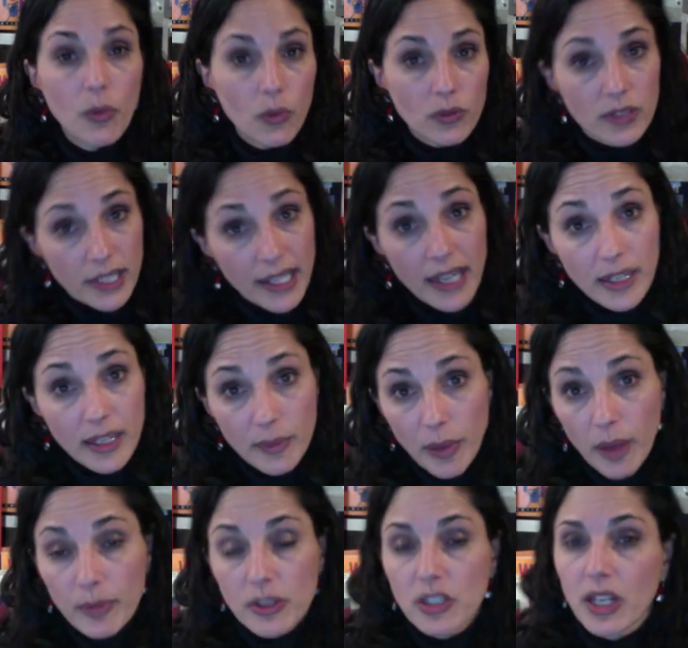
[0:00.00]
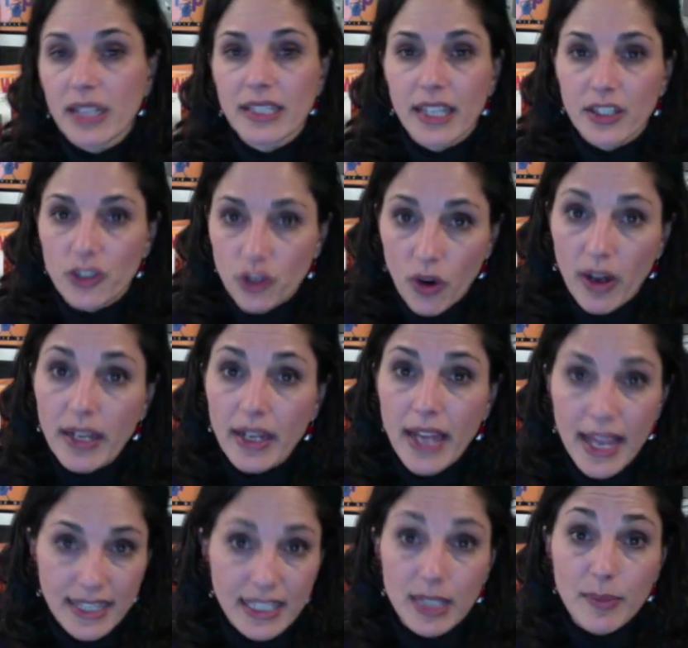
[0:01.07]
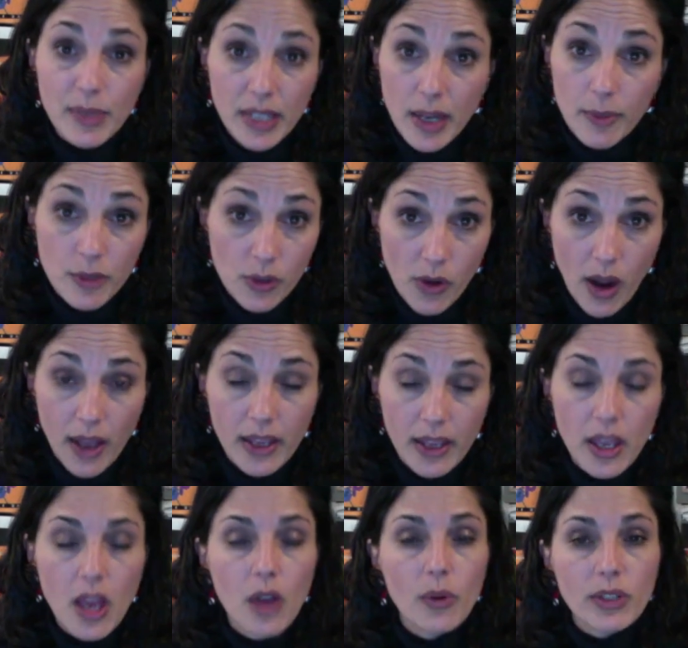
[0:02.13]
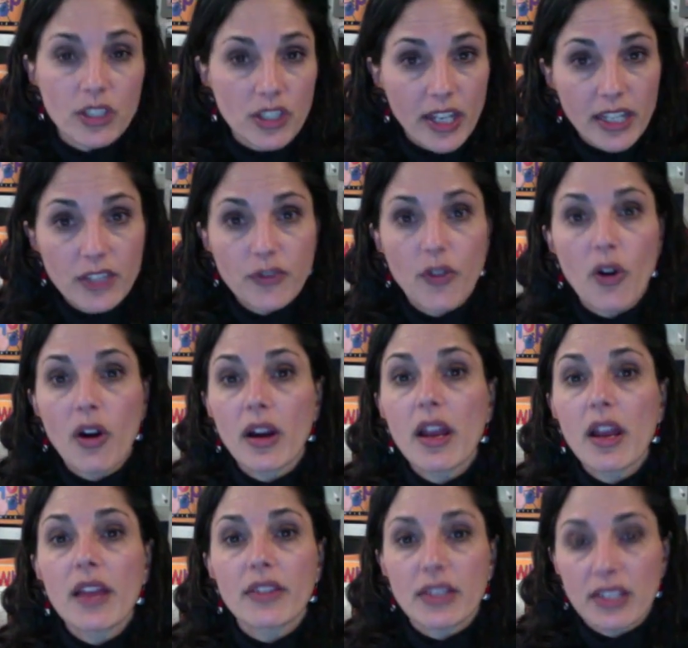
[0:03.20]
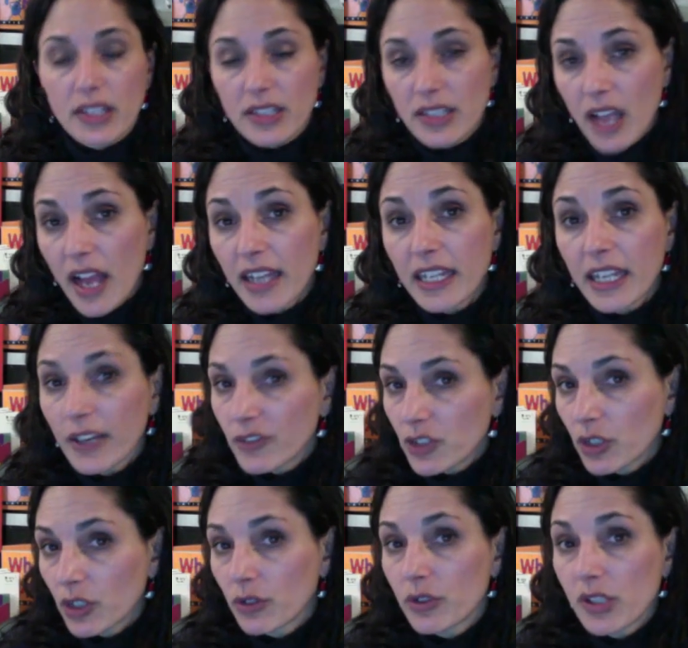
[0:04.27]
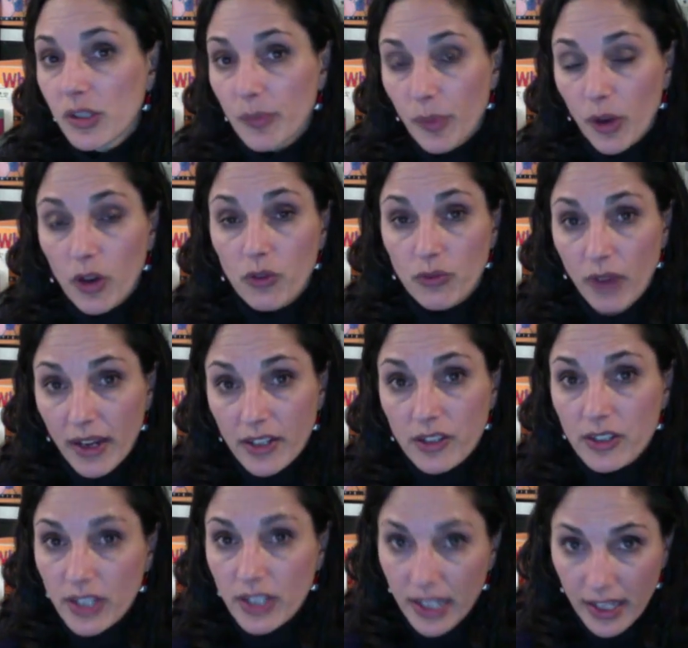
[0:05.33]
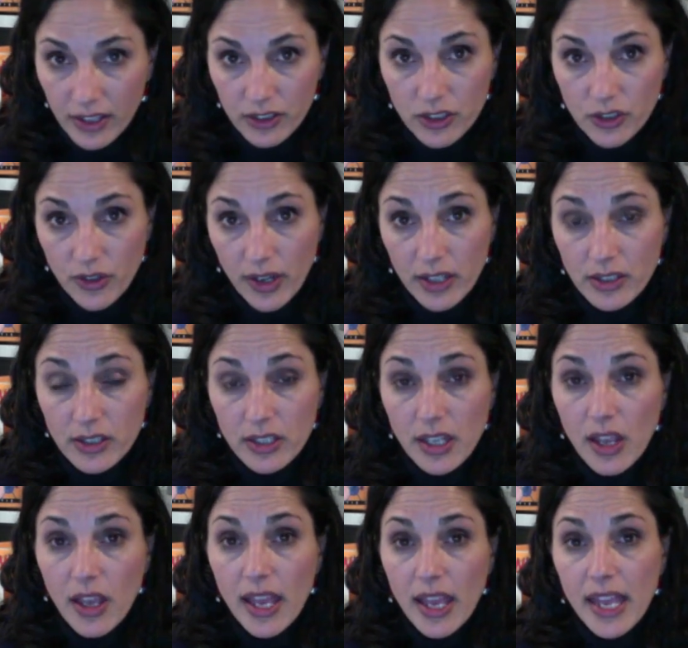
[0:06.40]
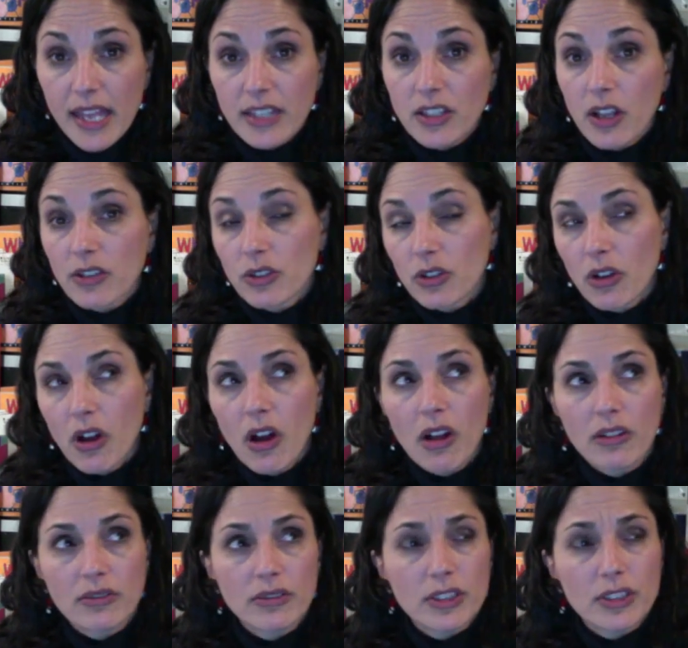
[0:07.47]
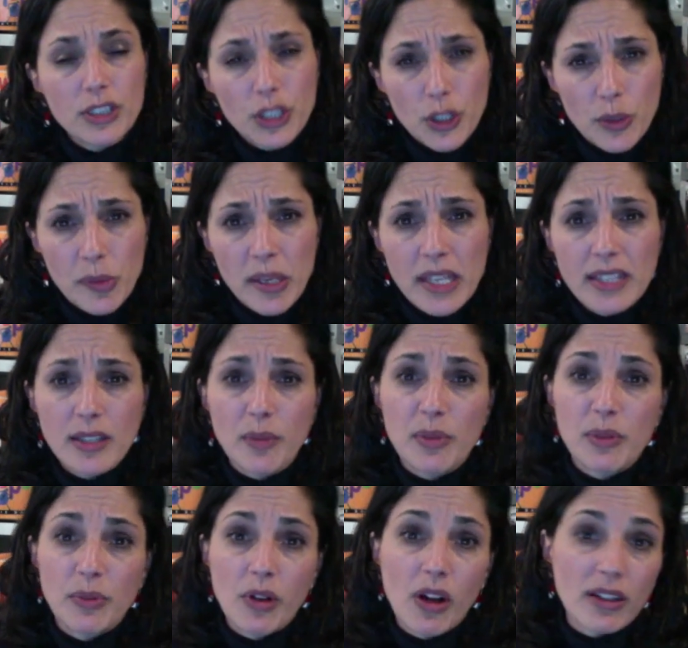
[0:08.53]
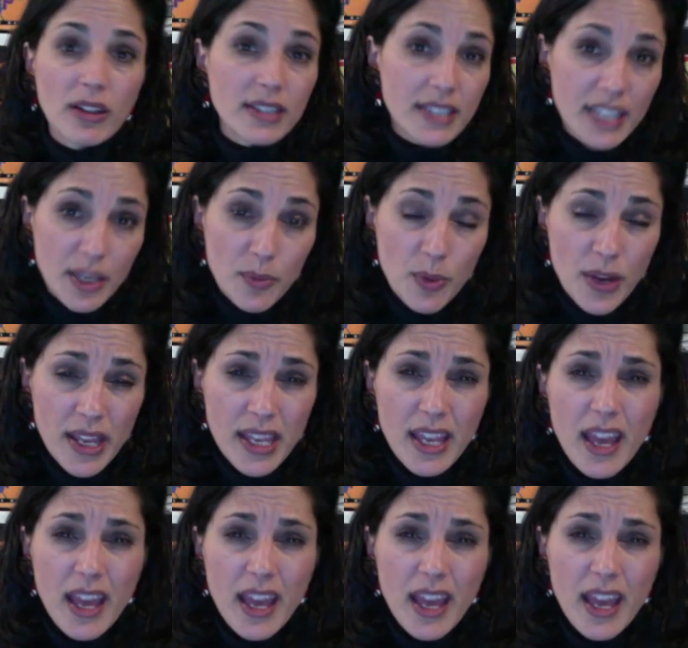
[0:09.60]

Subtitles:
to getting published? I say, join SCBWI, which stands for the Society of Children's Book Writers and Illustrators. It's also called SCBWI. Some people call it SCBWI.